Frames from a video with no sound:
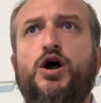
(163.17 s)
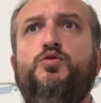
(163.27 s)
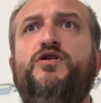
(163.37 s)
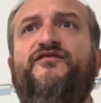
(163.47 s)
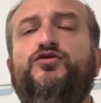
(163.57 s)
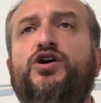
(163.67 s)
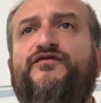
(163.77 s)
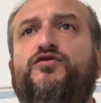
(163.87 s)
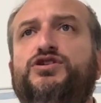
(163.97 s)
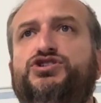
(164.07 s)
We look
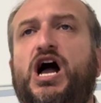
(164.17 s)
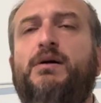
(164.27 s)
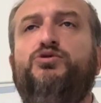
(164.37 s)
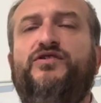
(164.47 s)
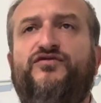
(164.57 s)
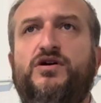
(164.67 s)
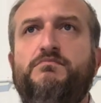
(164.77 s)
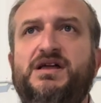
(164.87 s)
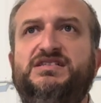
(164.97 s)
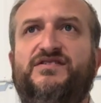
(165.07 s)
for a job, look for a
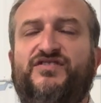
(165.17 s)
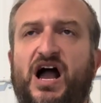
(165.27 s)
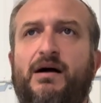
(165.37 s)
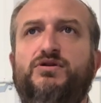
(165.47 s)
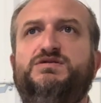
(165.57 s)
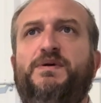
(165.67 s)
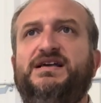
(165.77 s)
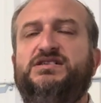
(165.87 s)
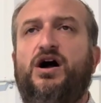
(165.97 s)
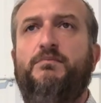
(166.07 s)
means of commerce
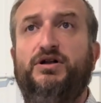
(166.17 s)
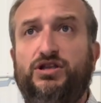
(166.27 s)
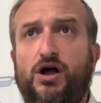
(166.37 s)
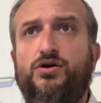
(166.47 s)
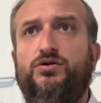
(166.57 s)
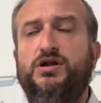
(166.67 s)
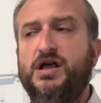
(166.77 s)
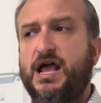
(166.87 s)
based on Bitachon,